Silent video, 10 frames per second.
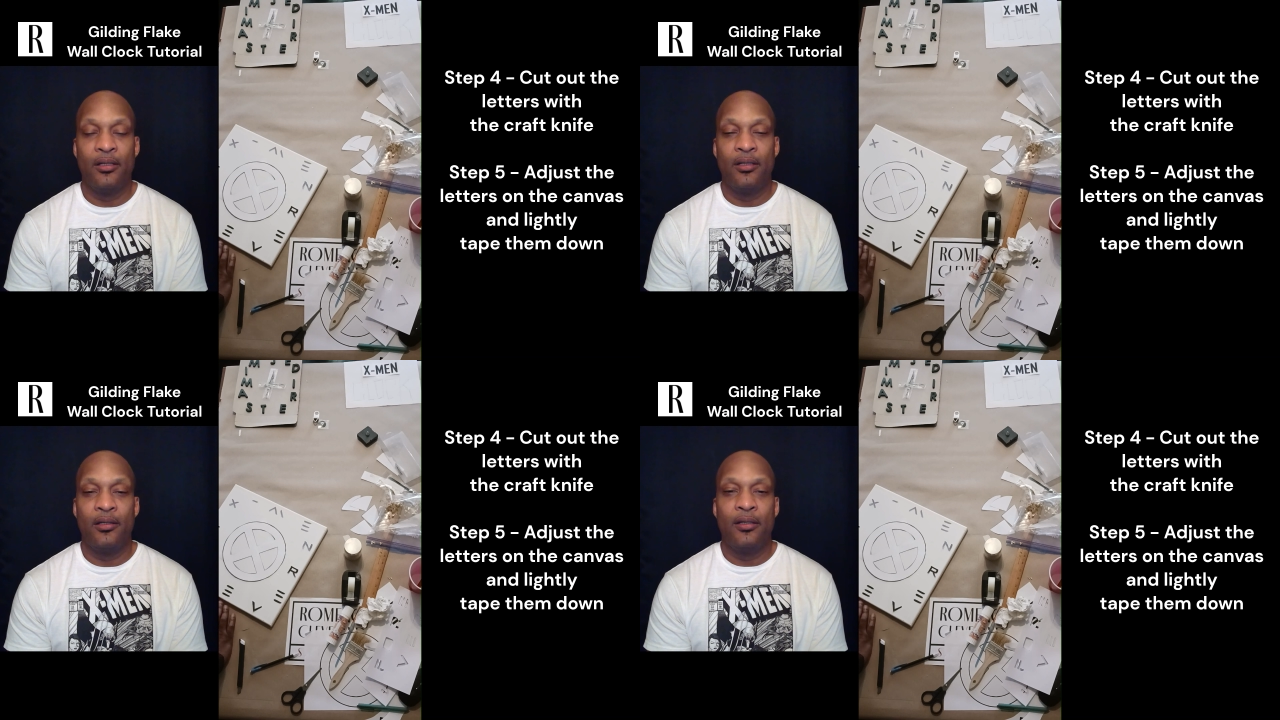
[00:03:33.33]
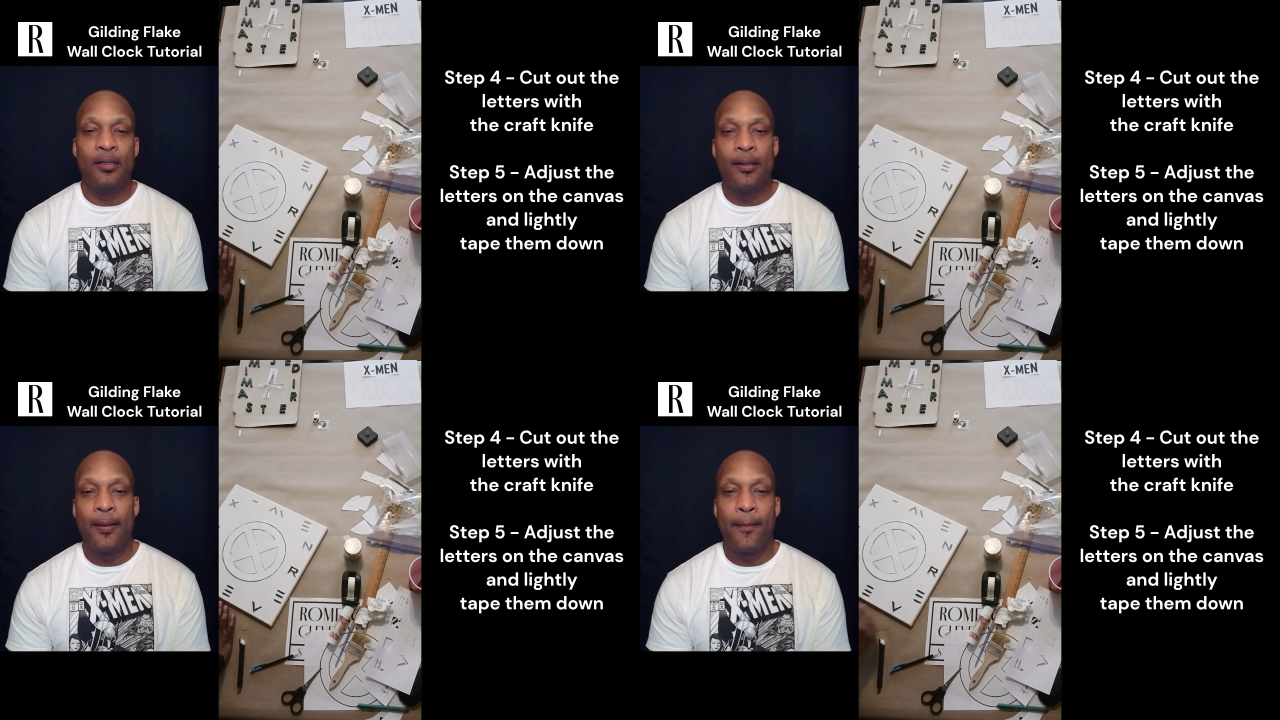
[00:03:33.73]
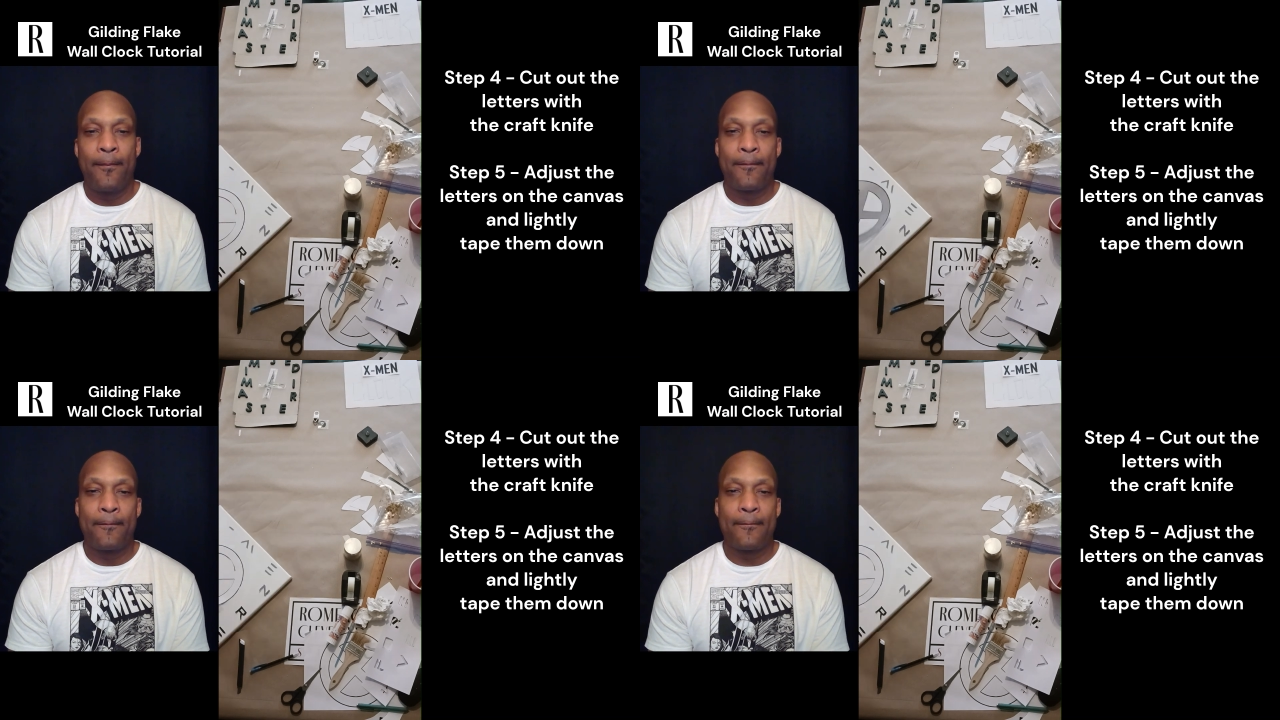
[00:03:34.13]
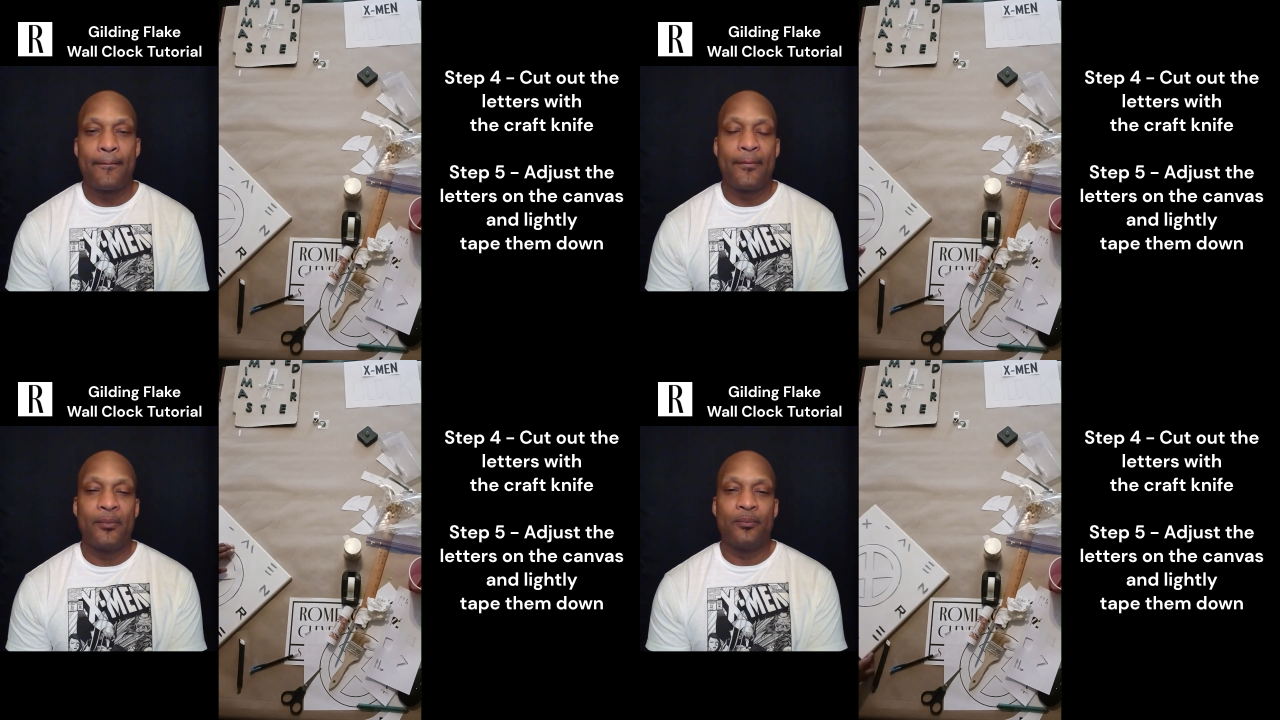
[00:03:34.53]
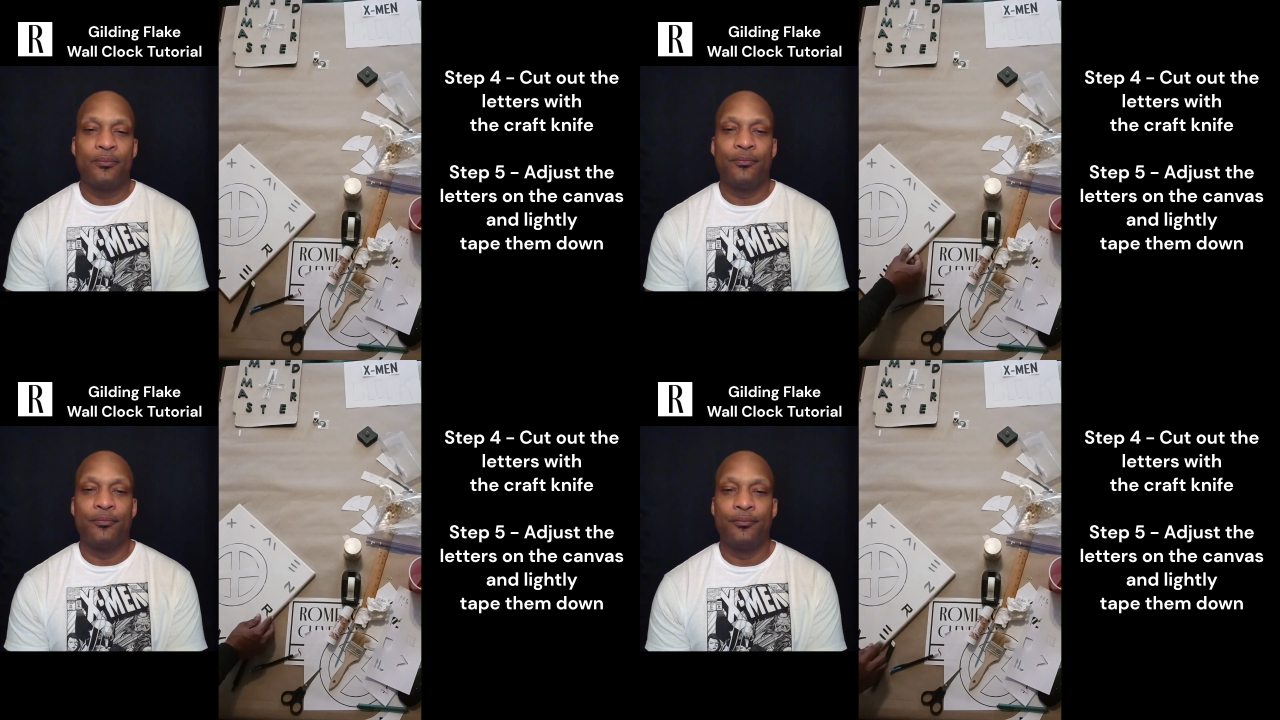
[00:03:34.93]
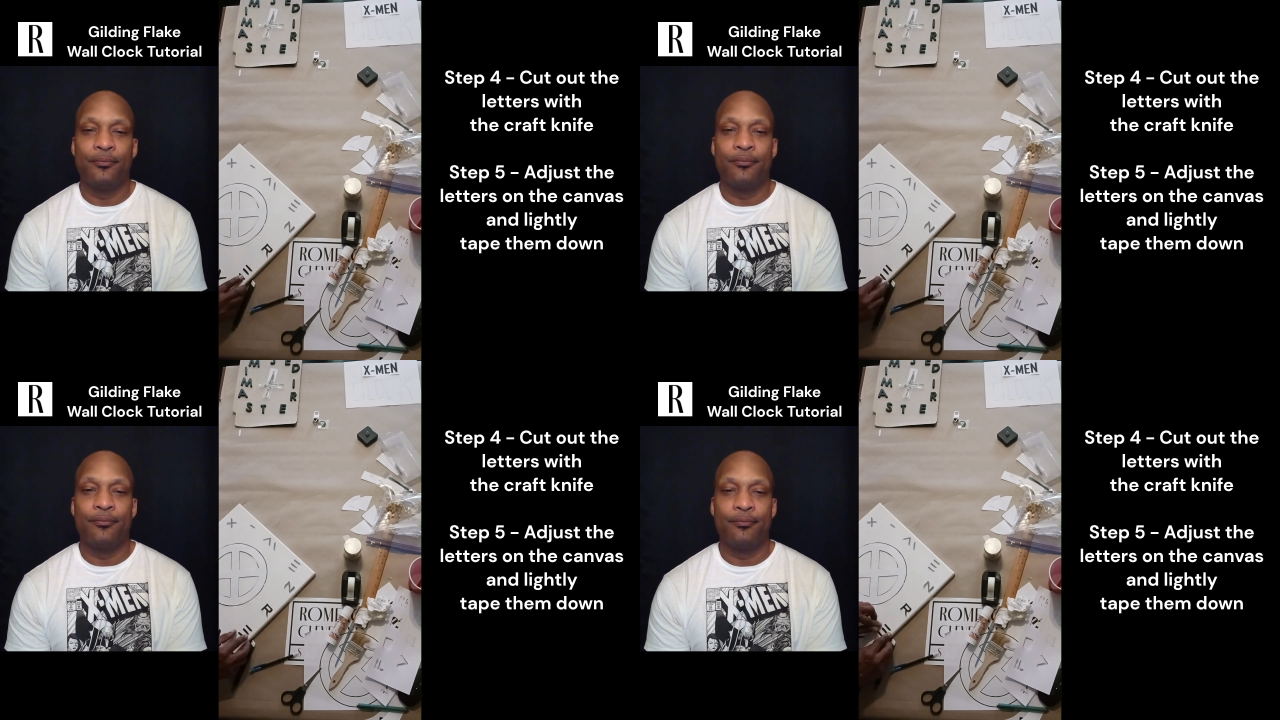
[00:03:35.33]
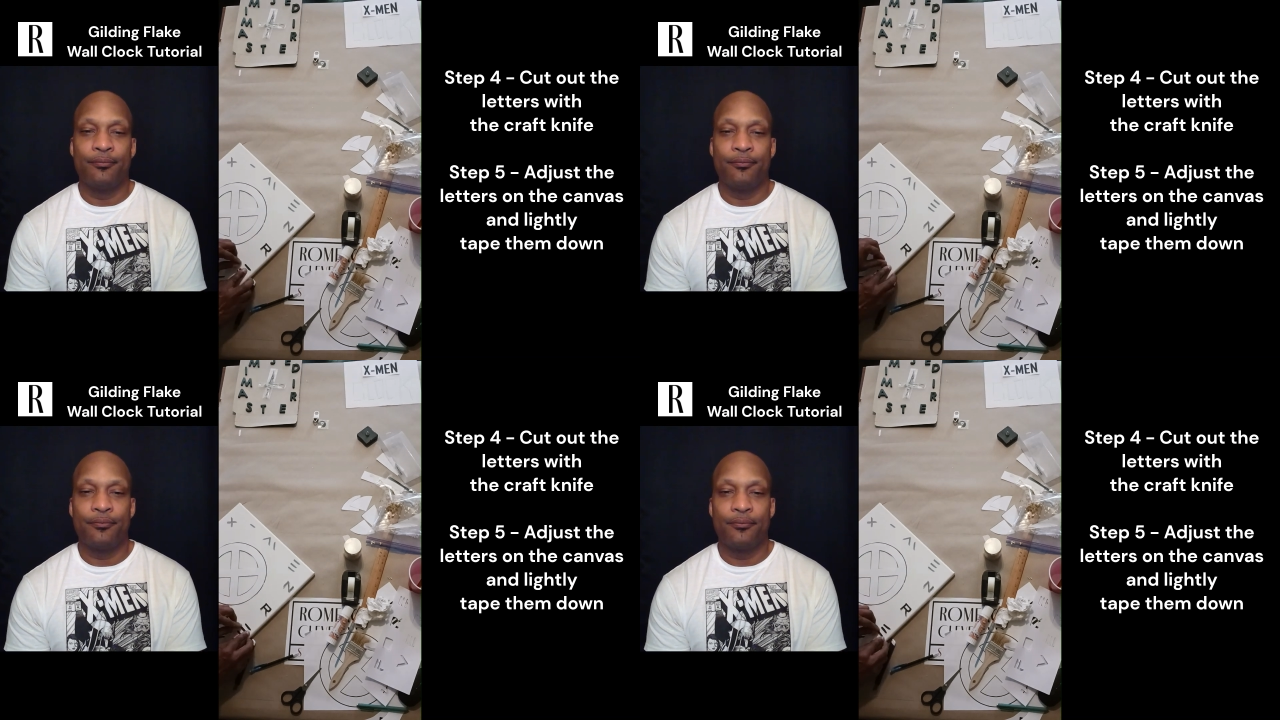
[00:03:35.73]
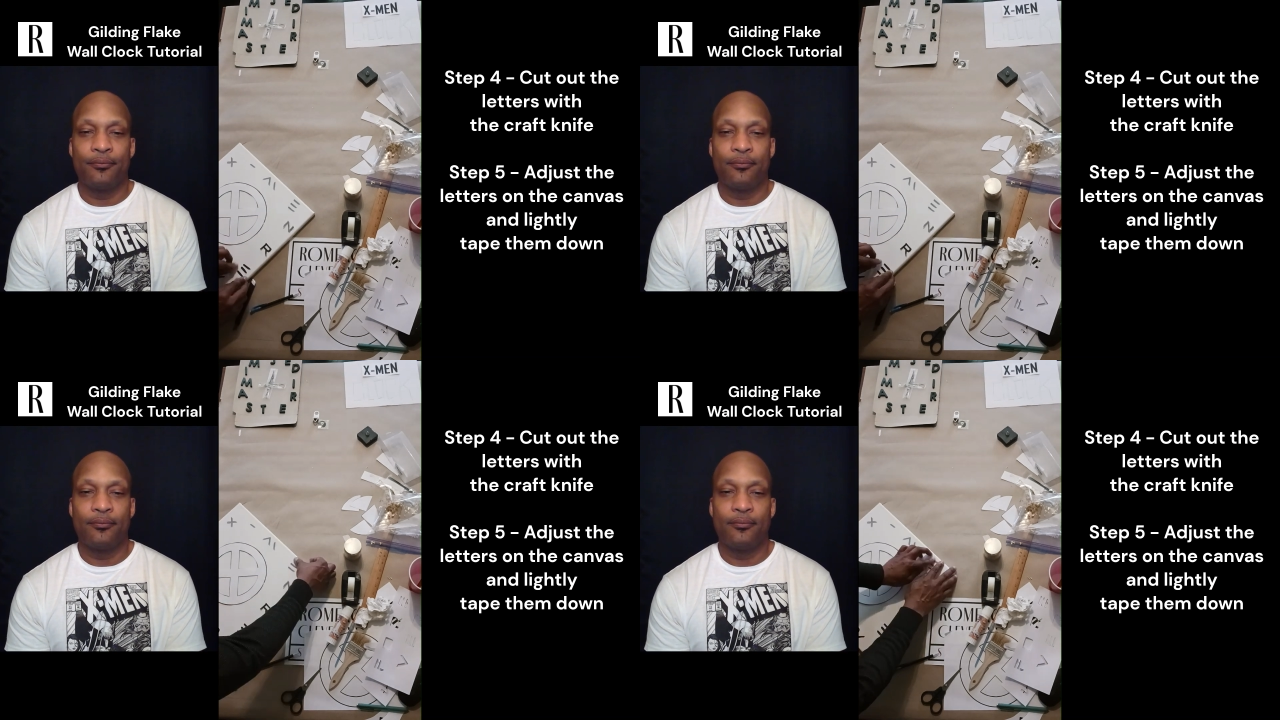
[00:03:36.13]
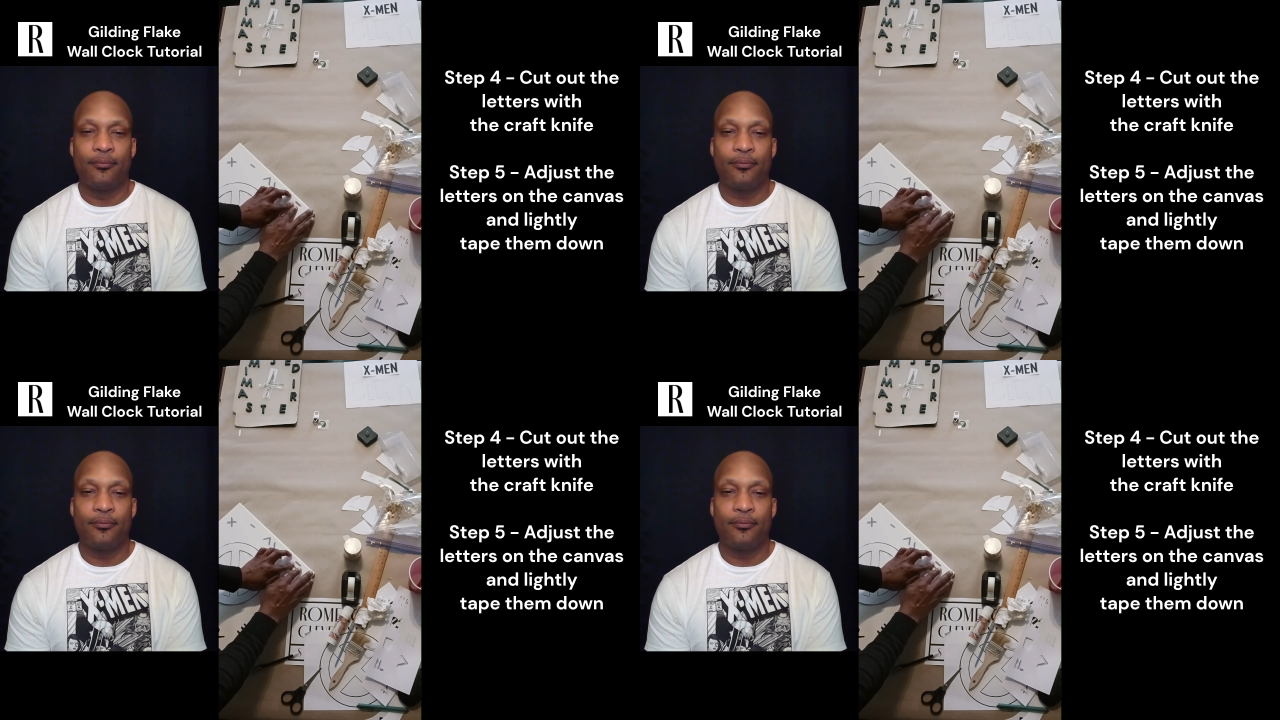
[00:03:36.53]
Nobody speaks.